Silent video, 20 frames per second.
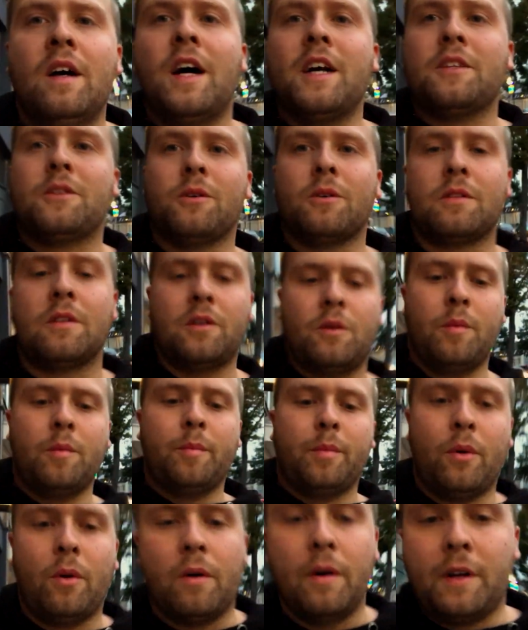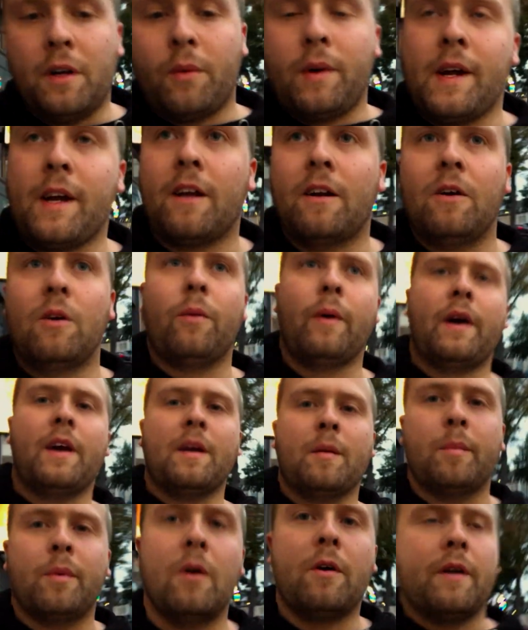I took the boring regular
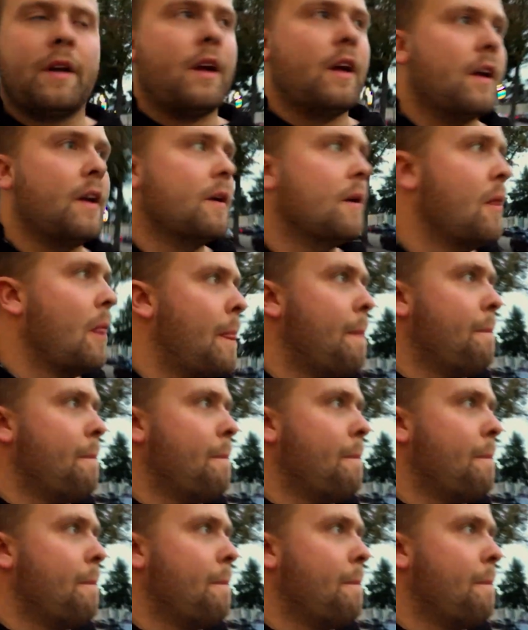way and a